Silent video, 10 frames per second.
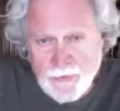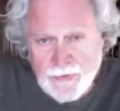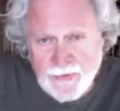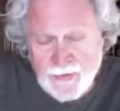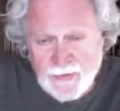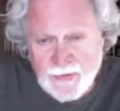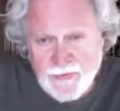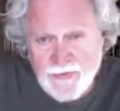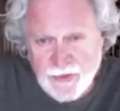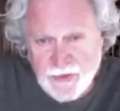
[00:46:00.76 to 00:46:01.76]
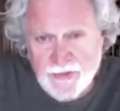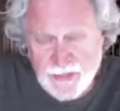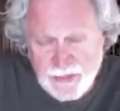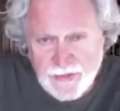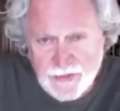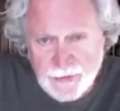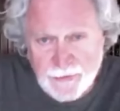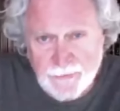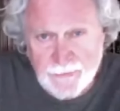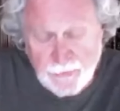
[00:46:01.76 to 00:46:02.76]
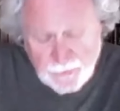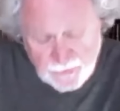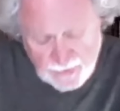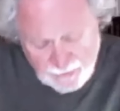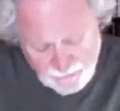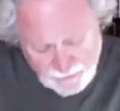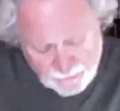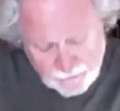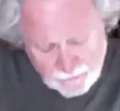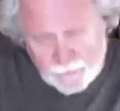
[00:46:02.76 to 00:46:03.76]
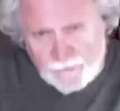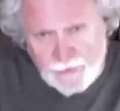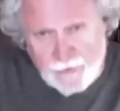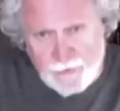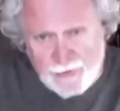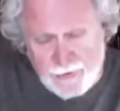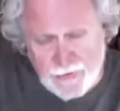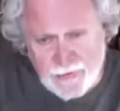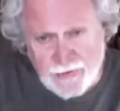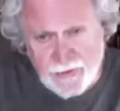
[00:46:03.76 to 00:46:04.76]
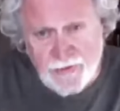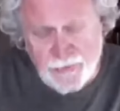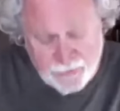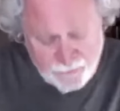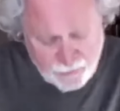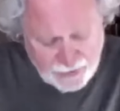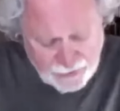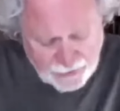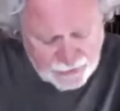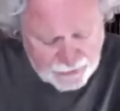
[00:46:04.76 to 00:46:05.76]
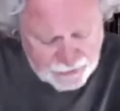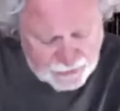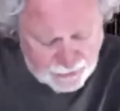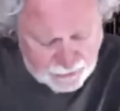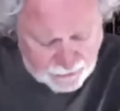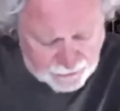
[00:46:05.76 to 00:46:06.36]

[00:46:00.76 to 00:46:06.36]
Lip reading: group would think that their teacher, who they felt fulfilled this, the teacher of righteousness they